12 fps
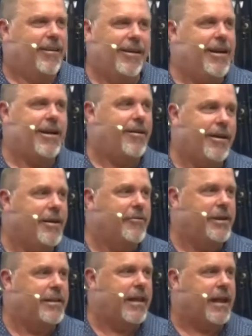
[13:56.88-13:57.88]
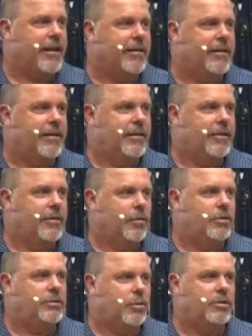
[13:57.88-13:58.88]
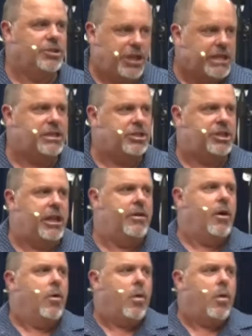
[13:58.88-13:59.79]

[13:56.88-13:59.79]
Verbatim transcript: I, don't, I don't read that. What, what Jesus did